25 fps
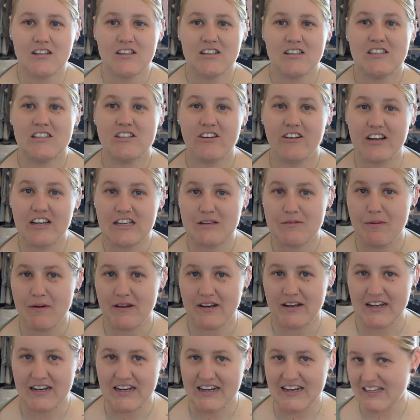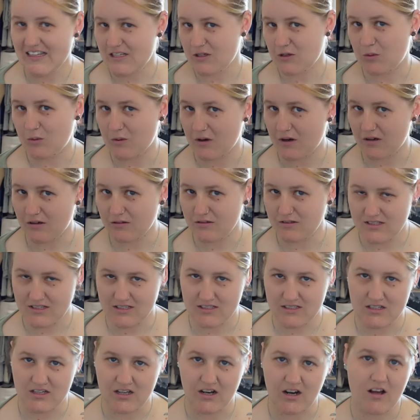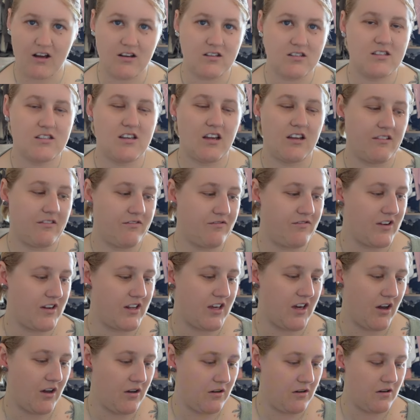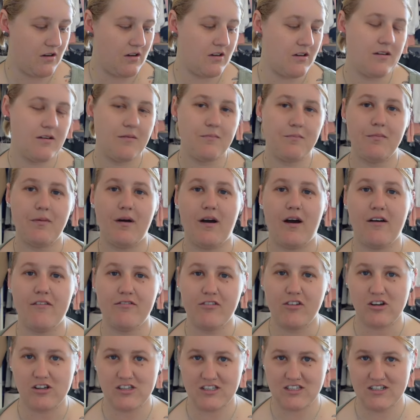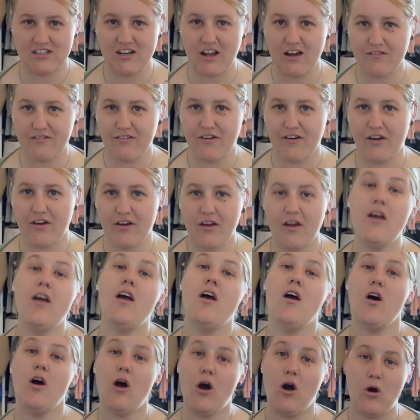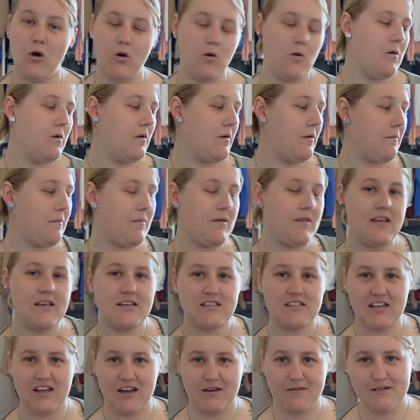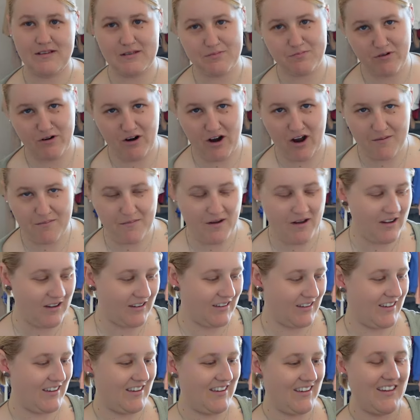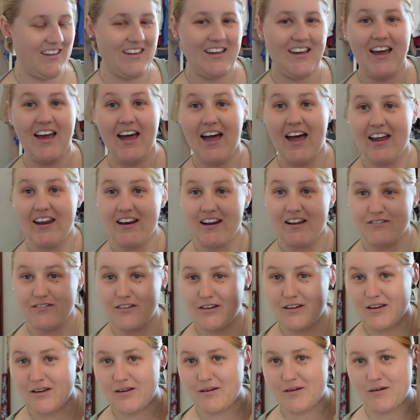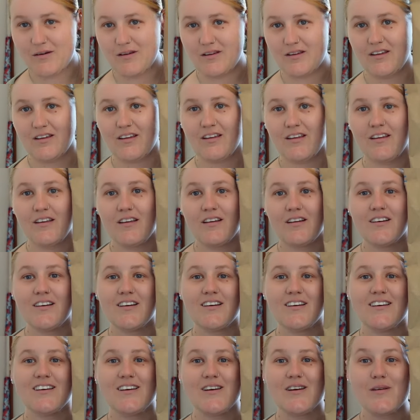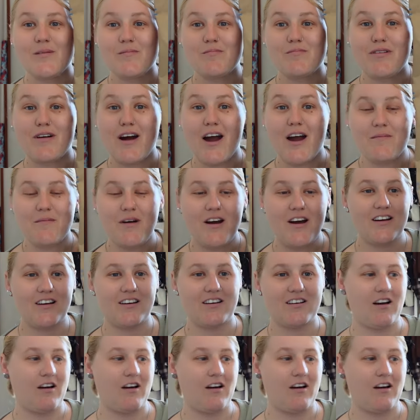Sorry it's been a little while since I last done a video, but I've got another haul, but this time it's Primark. Another Primark.